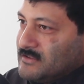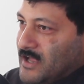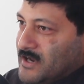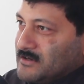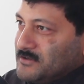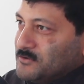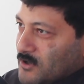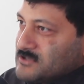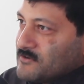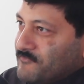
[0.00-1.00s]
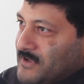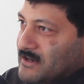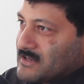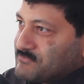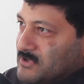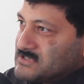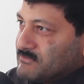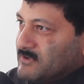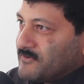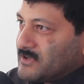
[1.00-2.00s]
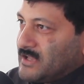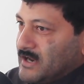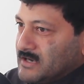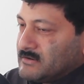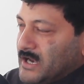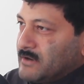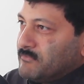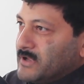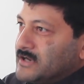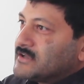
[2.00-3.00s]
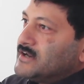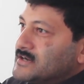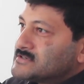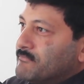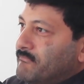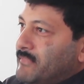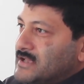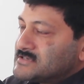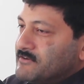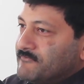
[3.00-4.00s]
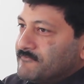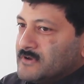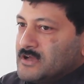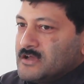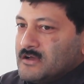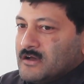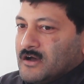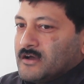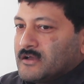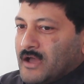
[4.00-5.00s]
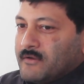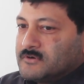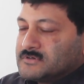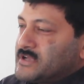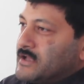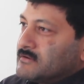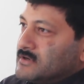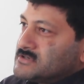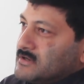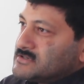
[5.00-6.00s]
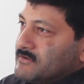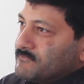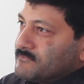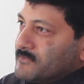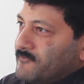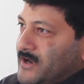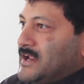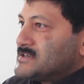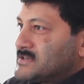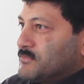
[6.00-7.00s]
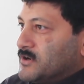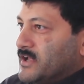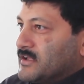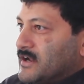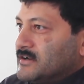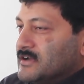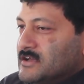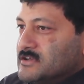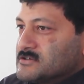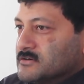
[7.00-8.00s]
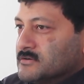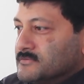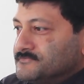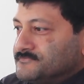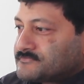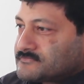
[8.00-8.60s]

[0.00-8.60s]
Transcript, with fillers: that you also feel responsible for that. It creates a massive, I would say, it's a fantastic bonding, right? So